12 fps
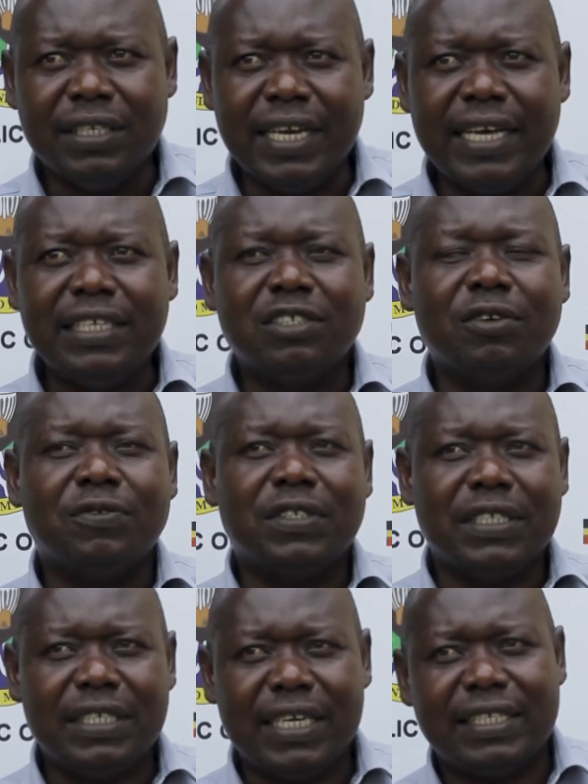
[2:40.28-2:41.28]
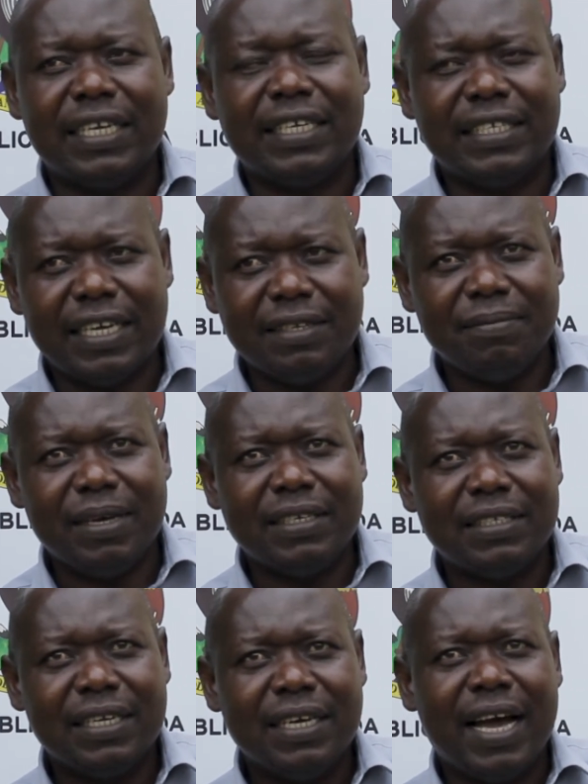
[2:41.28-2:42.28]
days of serious
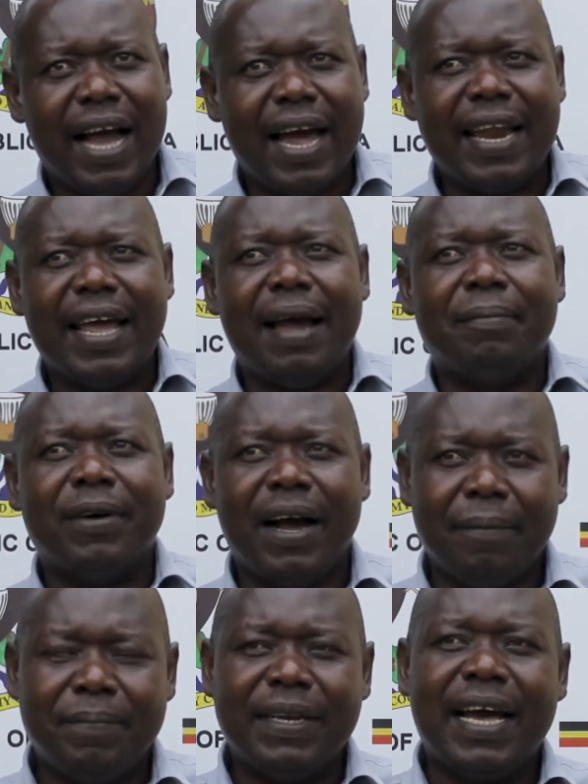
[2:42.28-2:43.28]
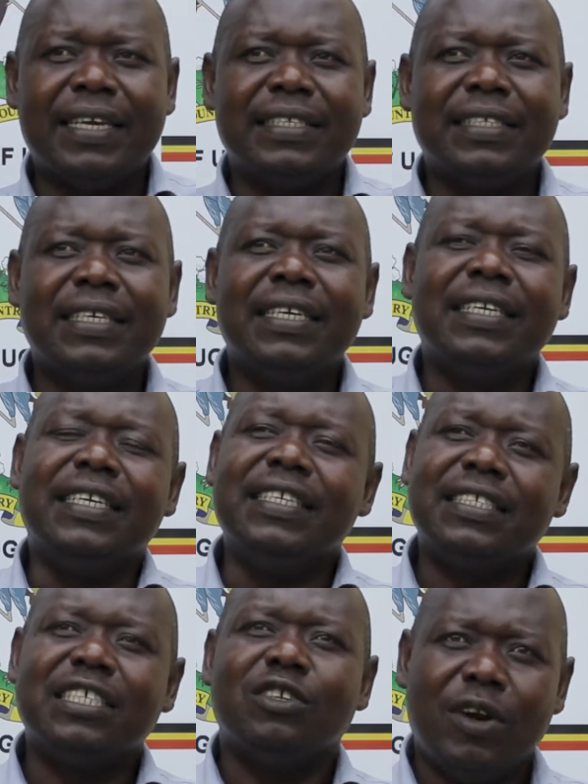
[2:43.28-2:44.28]
engagement, and I am happy that
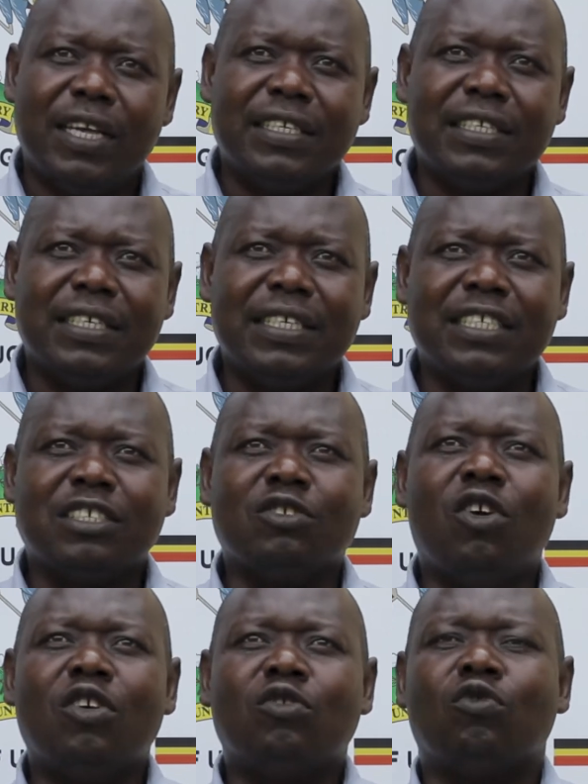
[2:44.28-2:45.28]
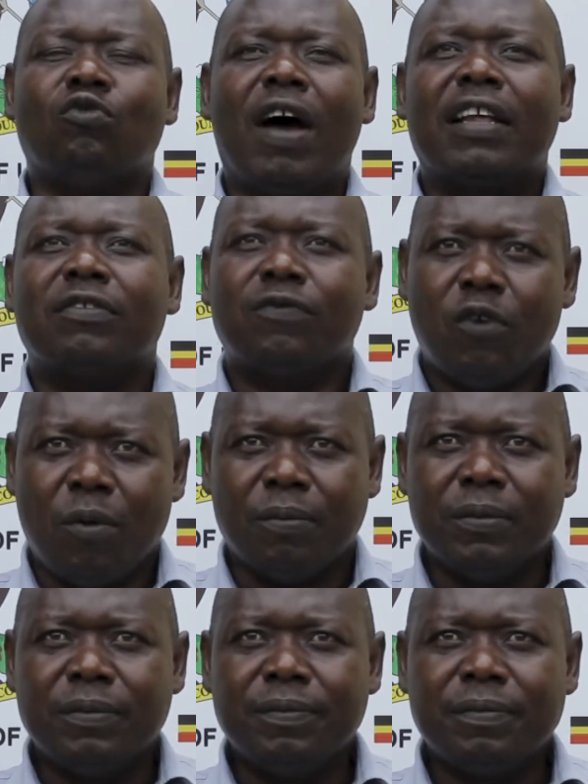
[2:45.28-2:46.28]
this knowledge is going to transform
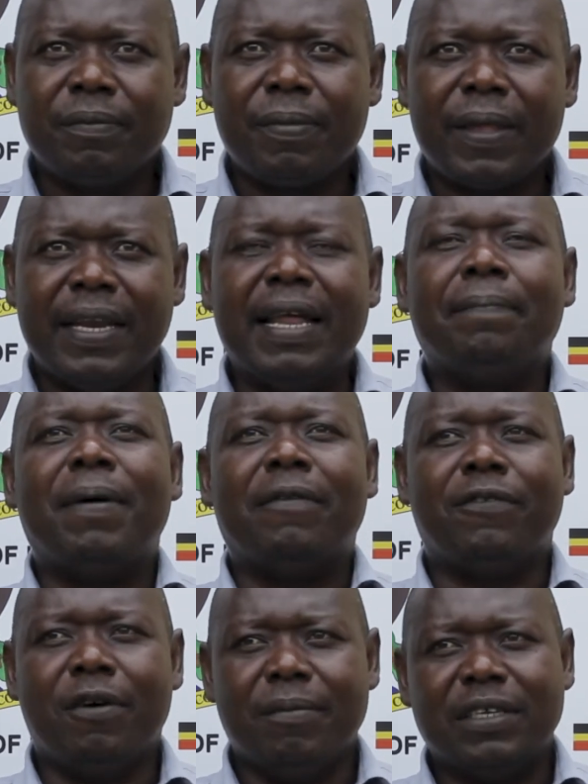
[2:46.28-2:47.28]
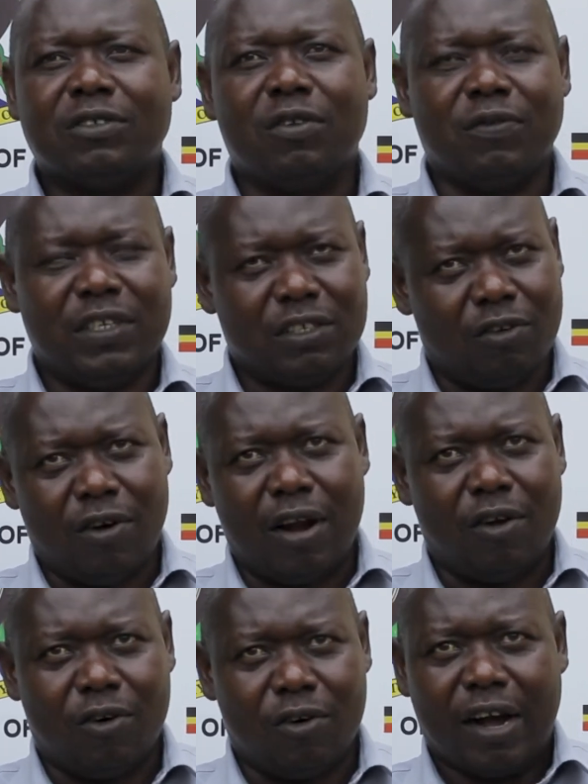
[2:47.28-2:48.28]
the performance of this
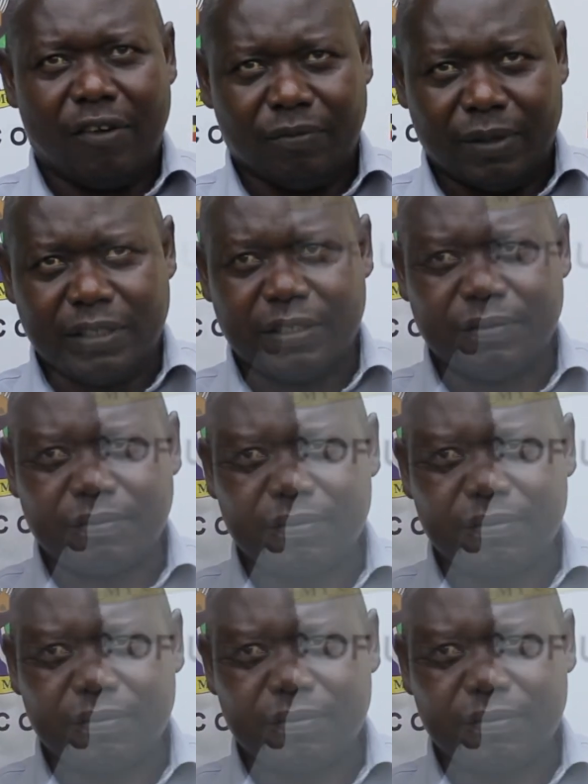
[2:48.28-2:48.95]
local government.